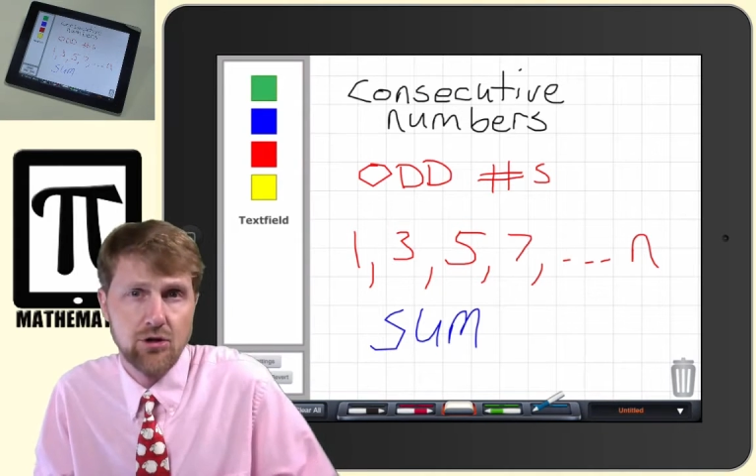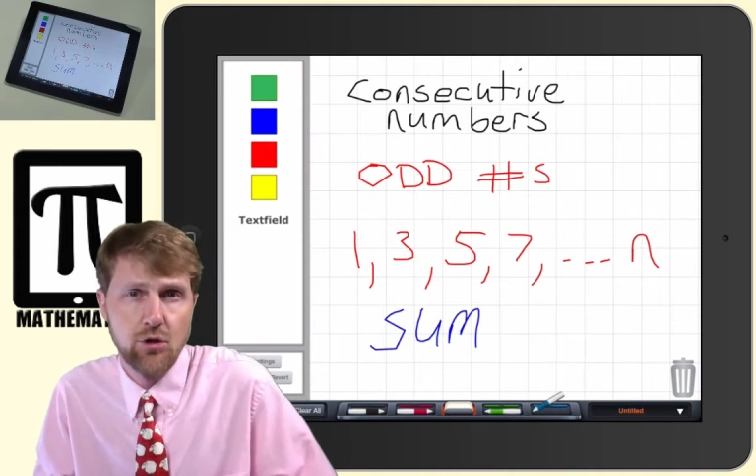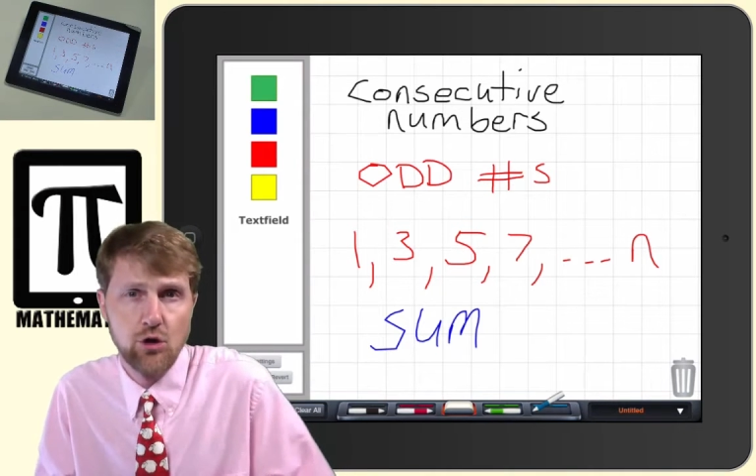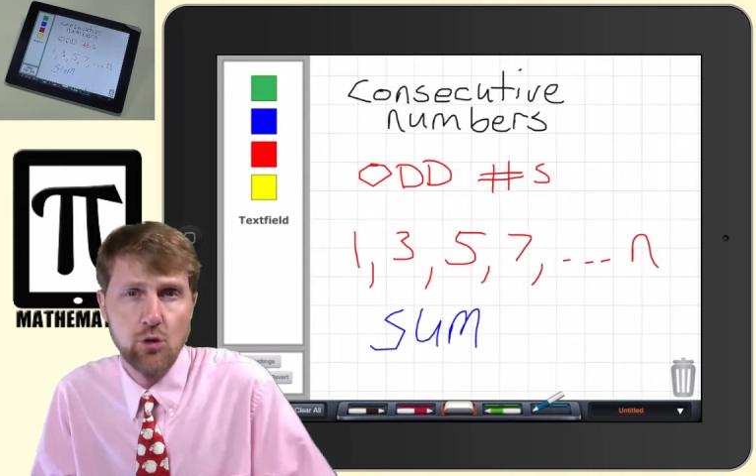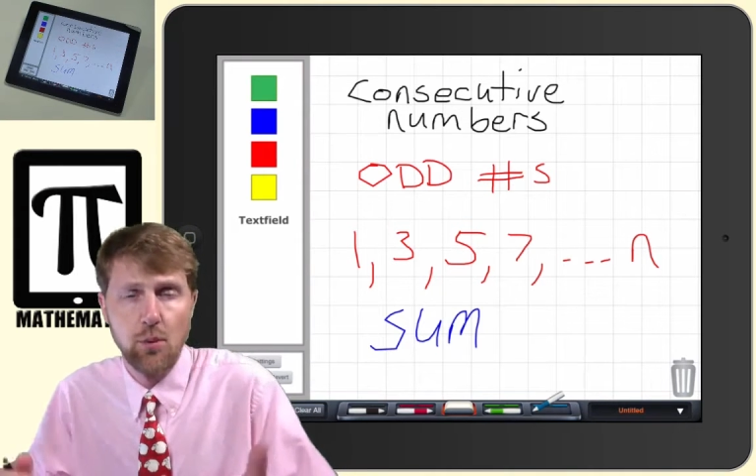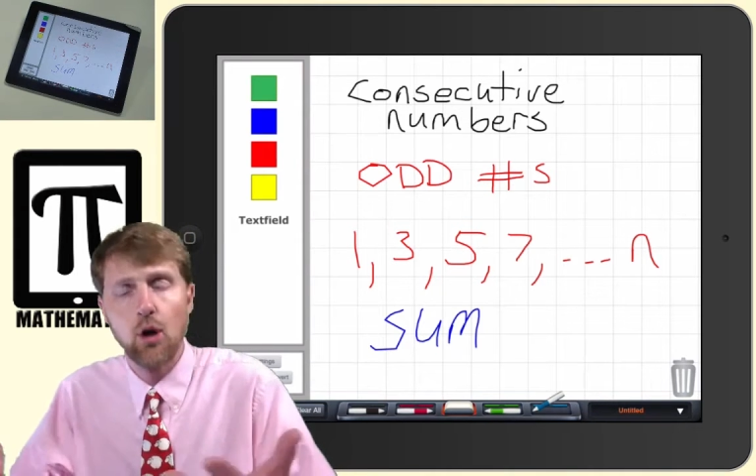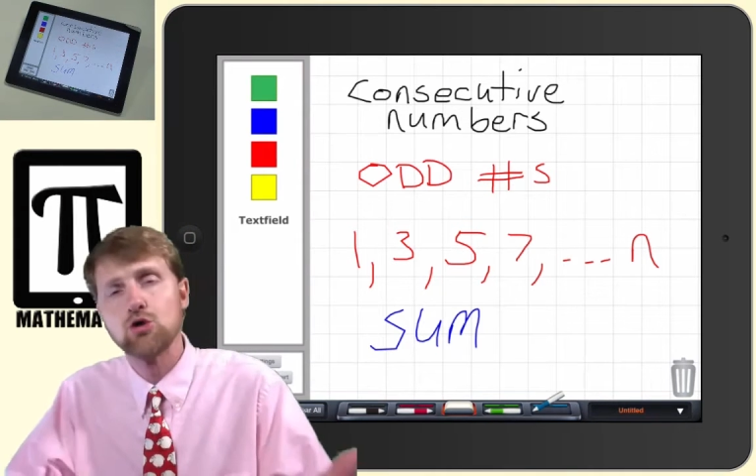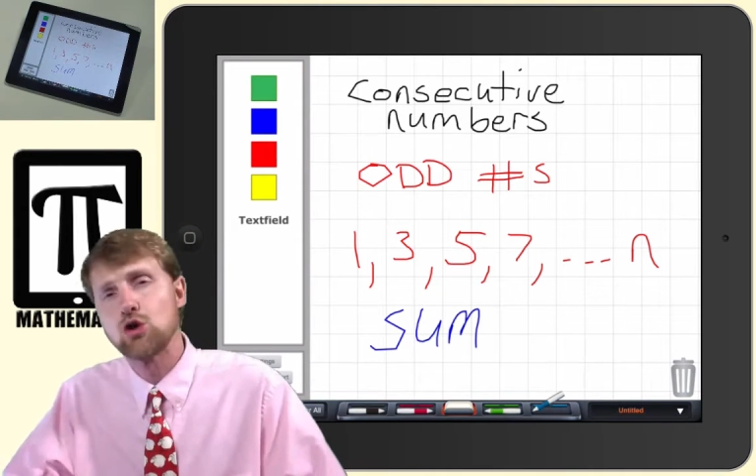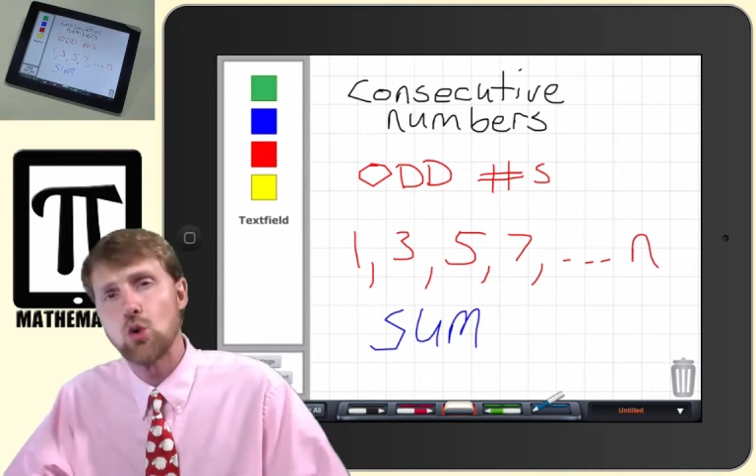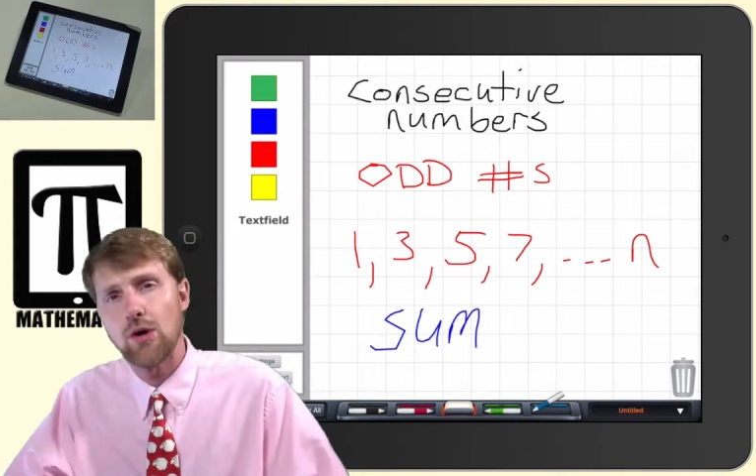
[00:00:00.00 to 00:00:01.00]
You pose
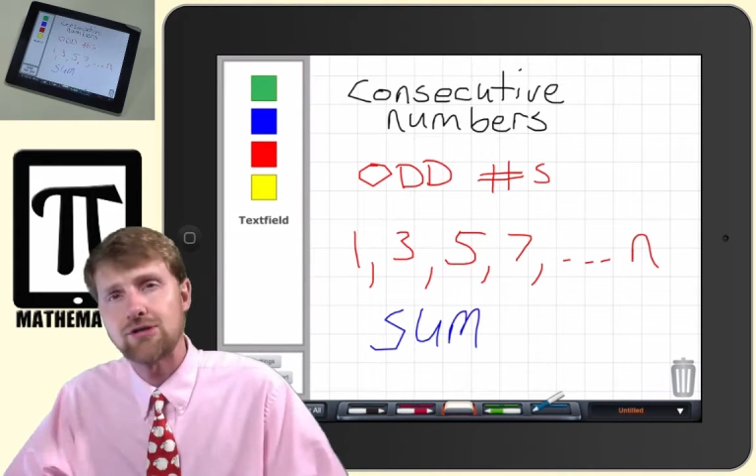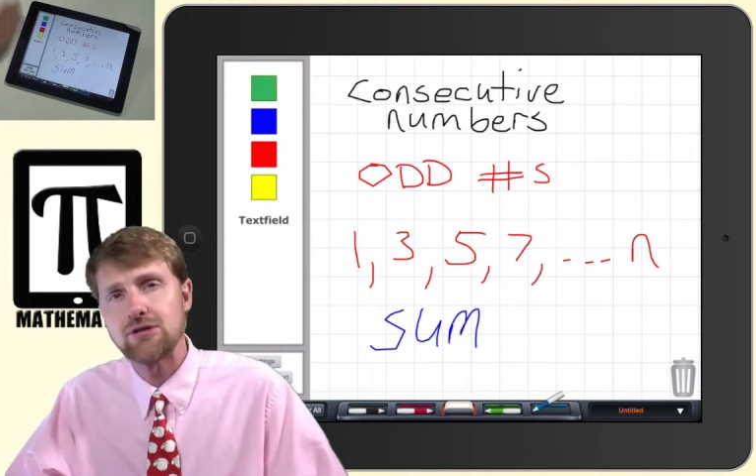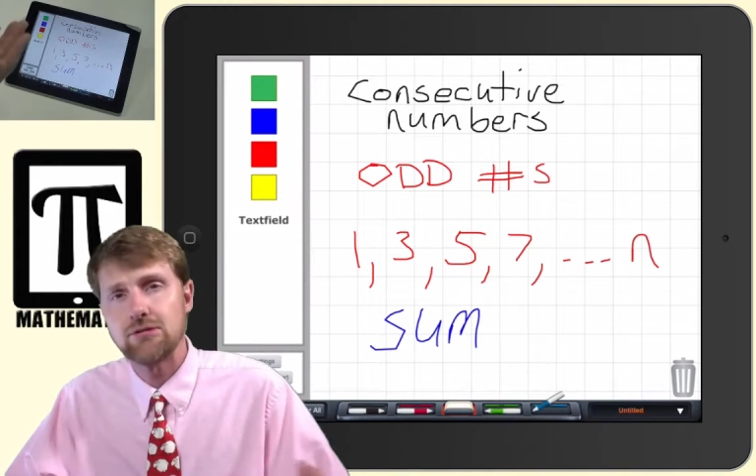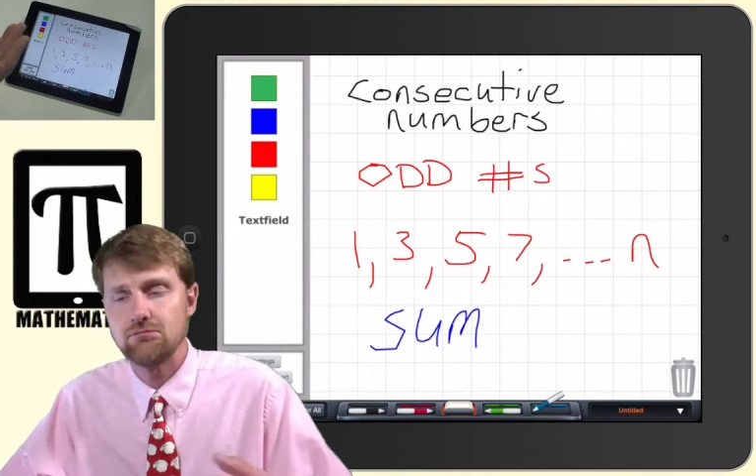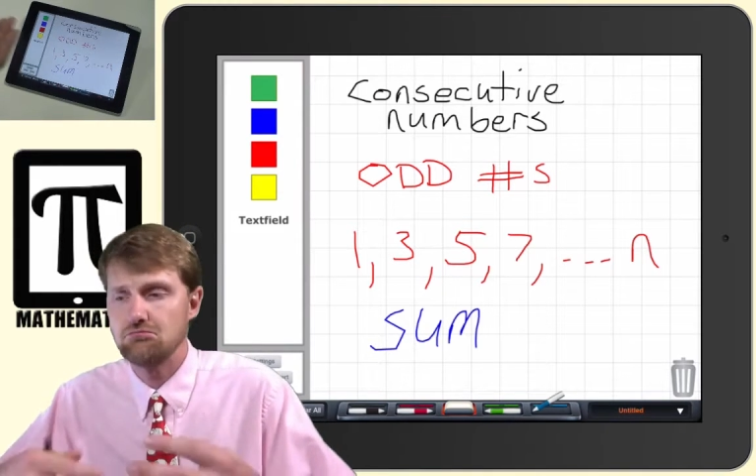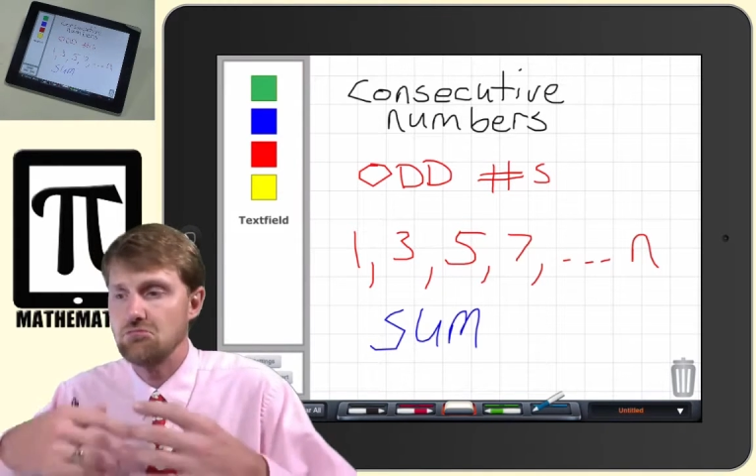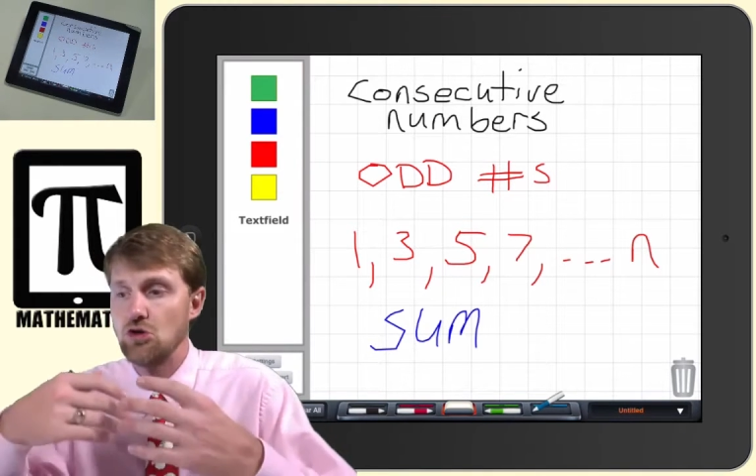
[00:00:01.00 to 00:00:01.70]
the question,